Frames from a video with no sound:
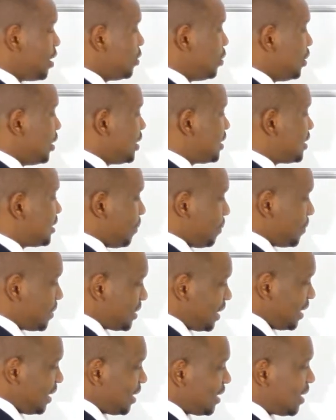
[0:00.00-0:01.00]
you need some
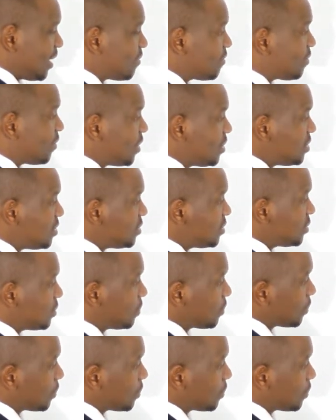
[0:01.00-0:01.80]
salary advance,